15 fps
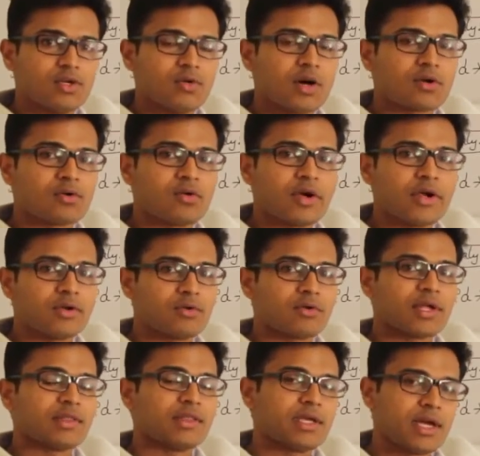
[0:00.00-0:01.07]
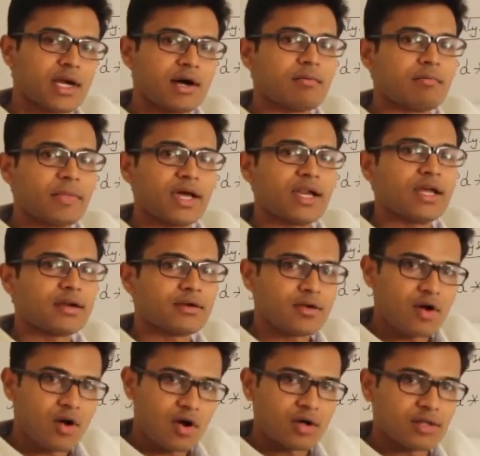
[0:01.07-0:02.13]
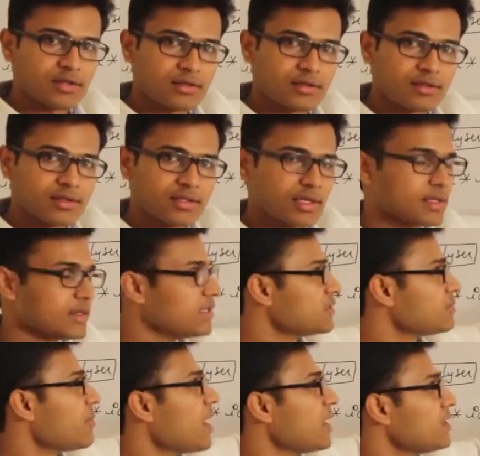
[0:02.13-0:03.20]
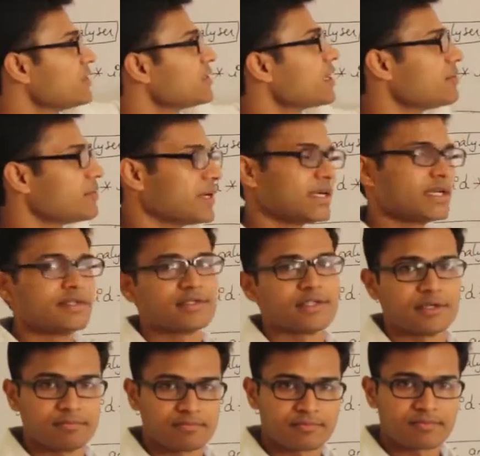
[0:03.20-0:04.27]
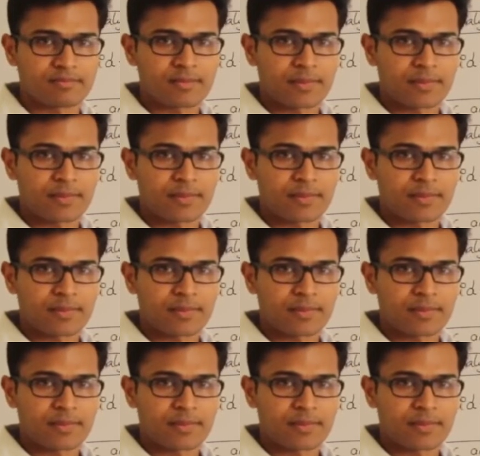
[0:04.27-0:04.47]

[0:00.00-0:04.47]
you are going to run the compiler on, this part is completely same.